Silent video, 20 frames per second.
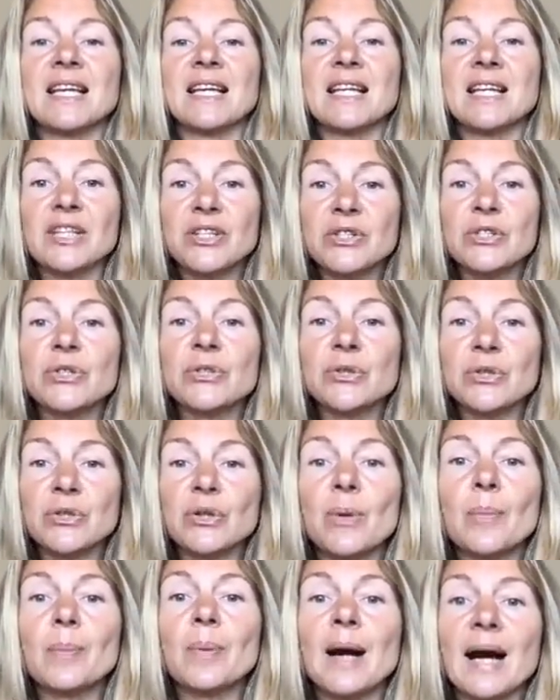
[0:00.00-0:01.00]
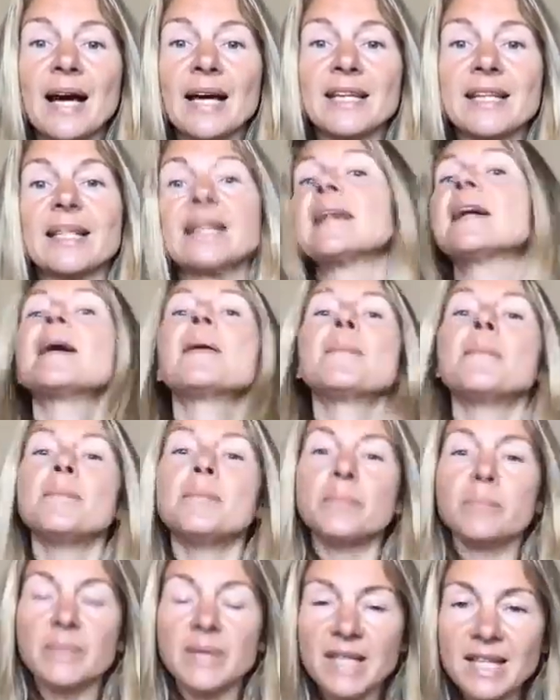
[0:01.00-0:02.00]
into your body,
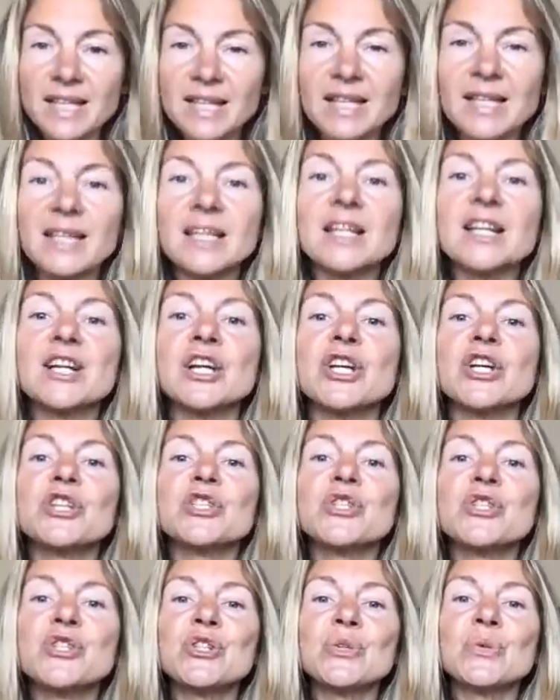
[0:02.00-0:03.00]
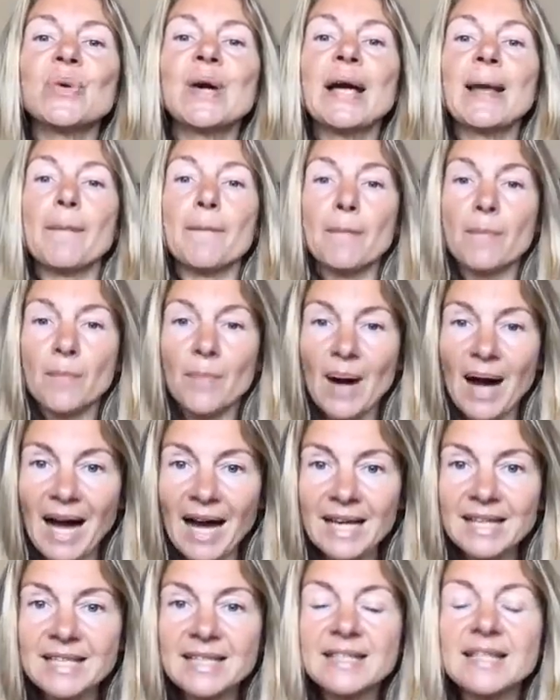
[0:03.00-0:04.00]
meaning to
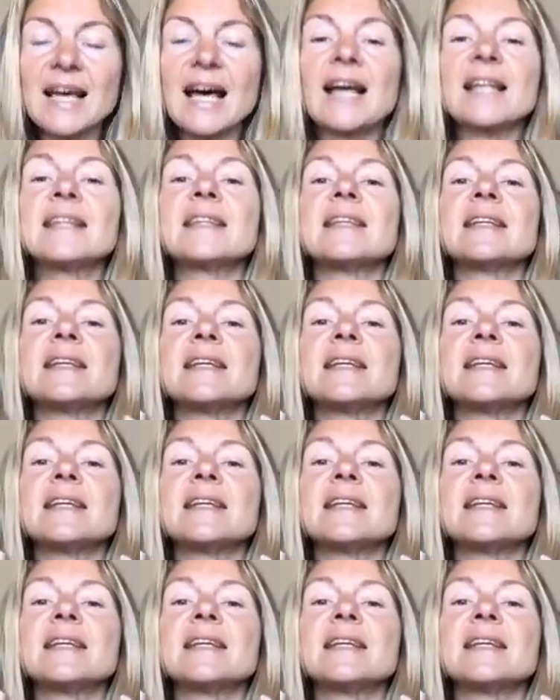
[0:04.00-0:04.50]
embody that